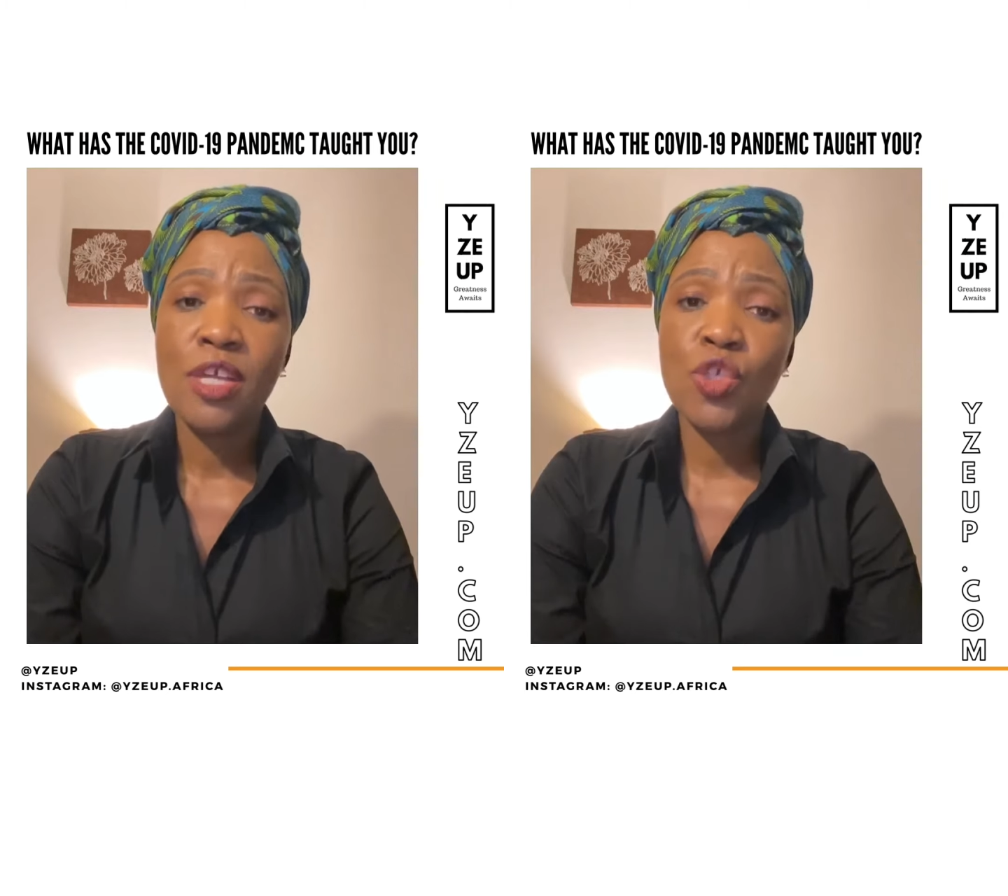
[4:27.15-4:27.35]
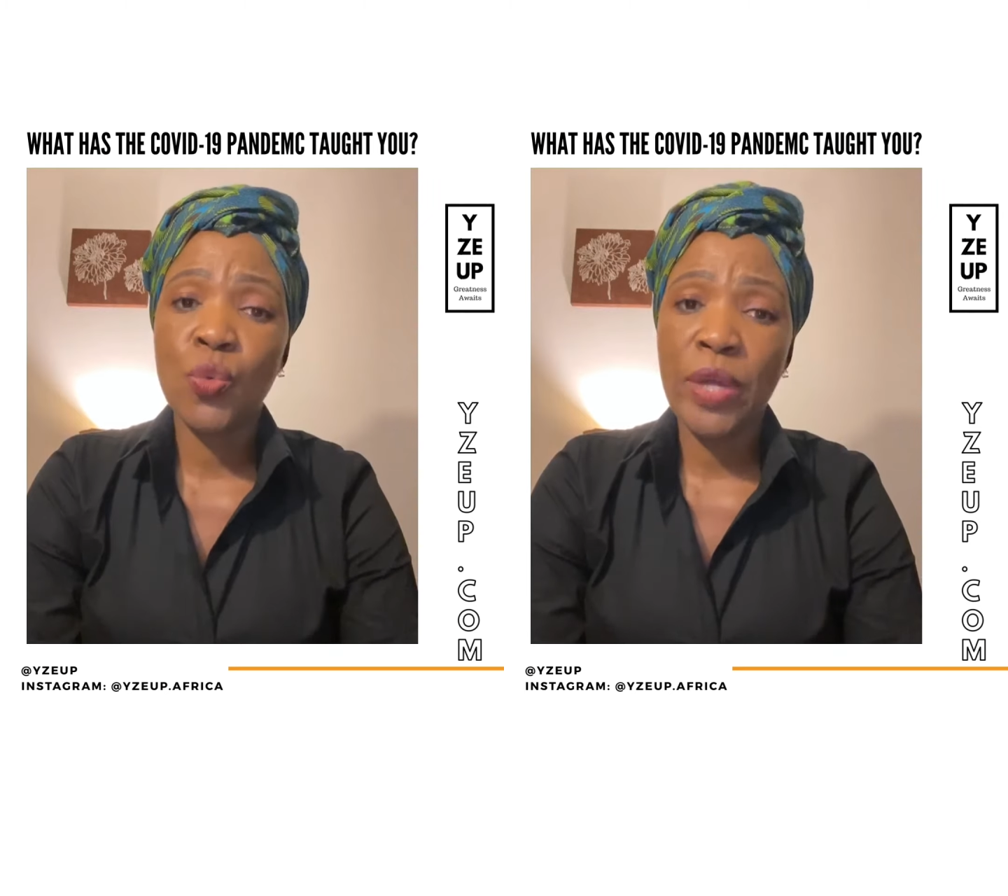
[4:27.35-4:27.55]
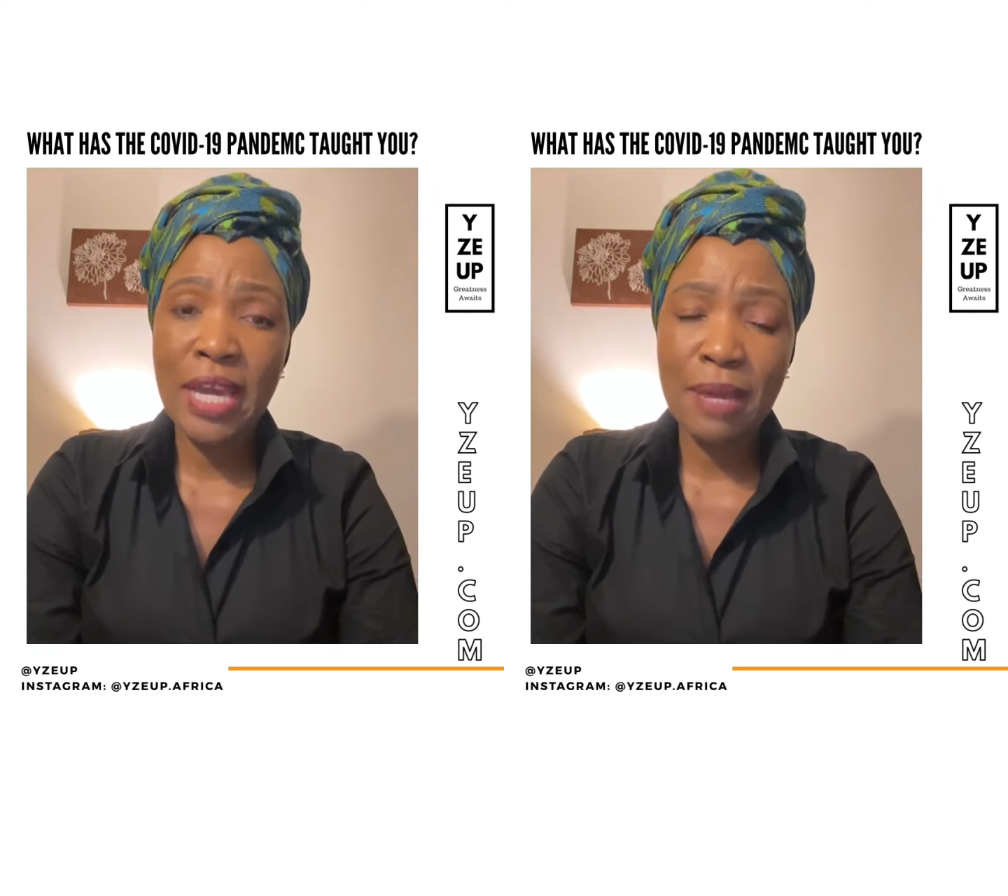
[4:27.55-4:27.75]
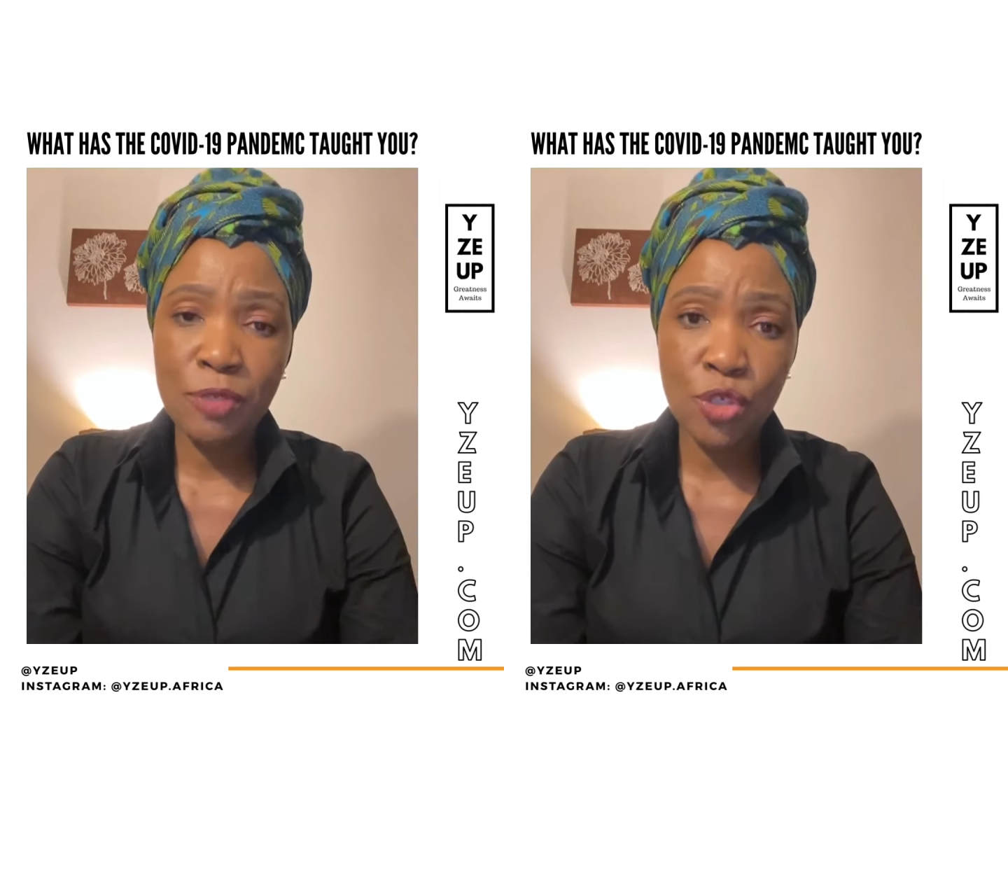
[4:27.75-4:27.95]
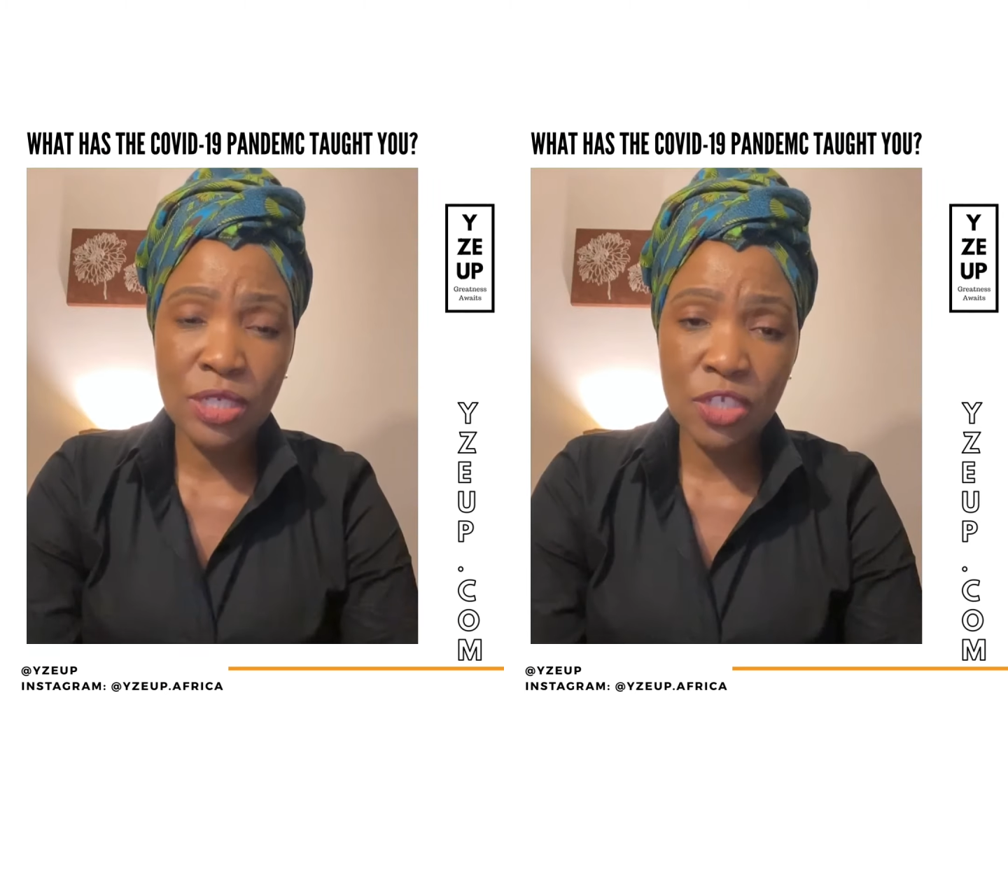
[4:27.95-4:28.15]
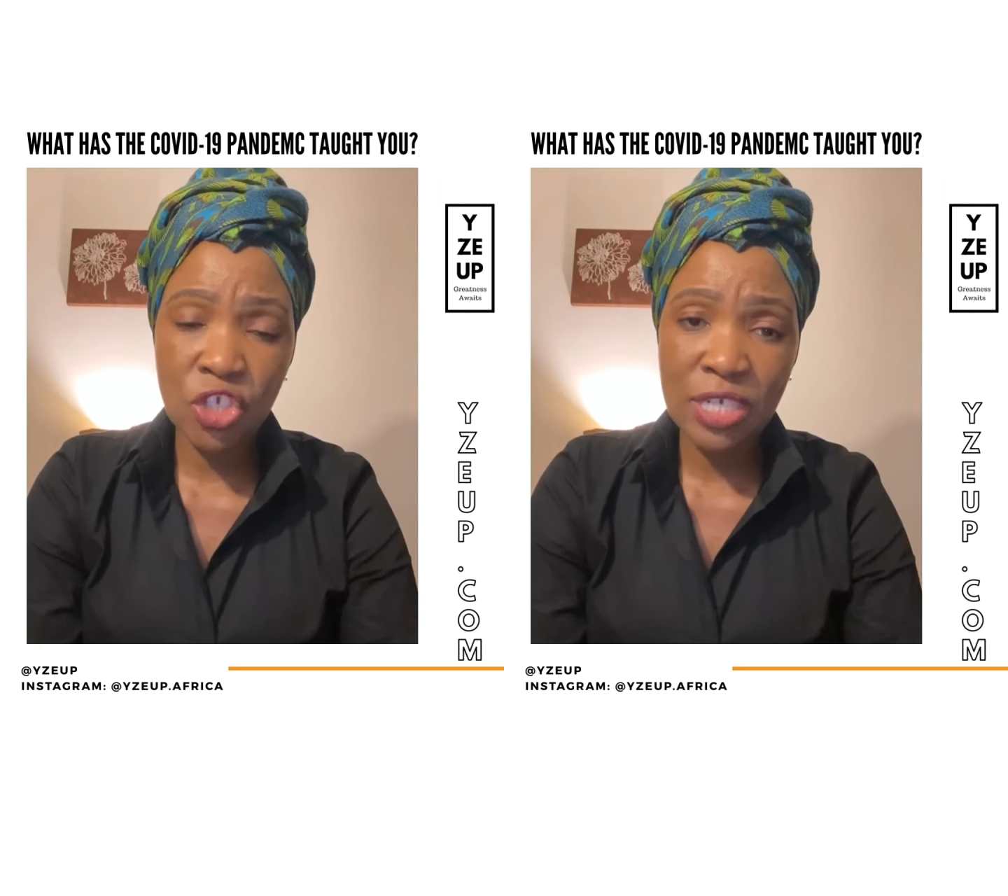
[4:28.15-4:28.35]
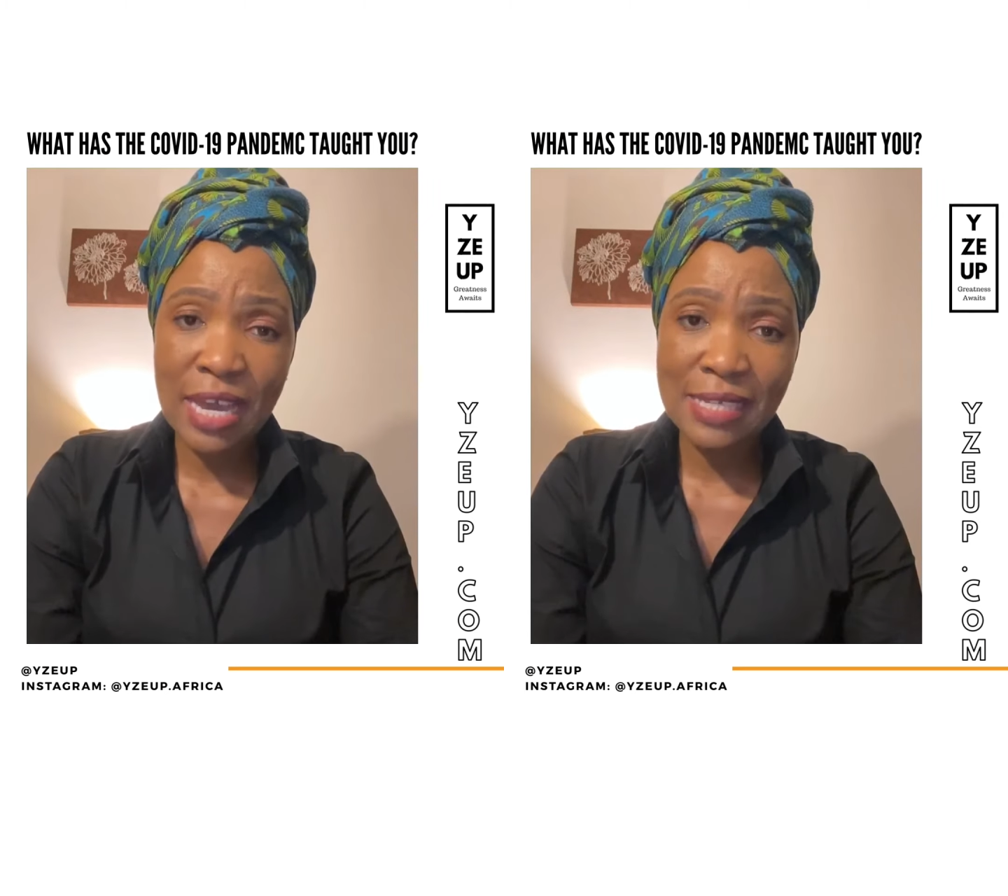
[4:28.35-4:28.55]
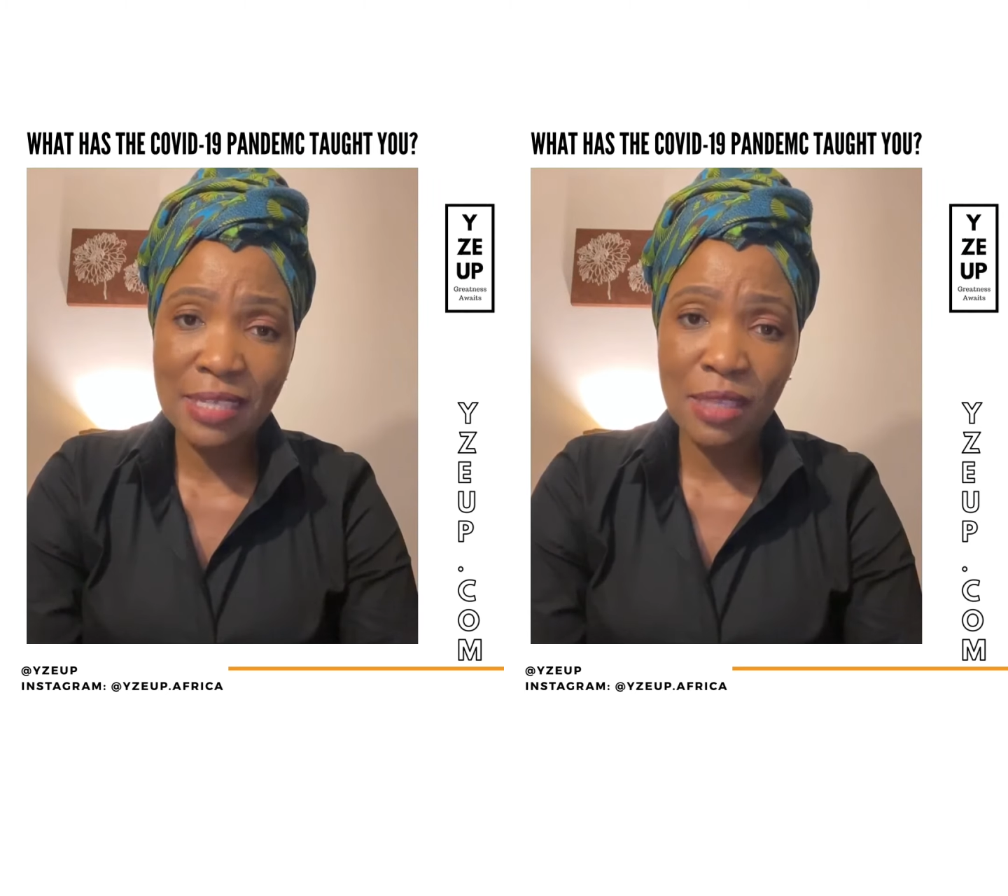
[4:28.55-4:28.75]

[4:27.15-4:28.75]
to wake up to digitizing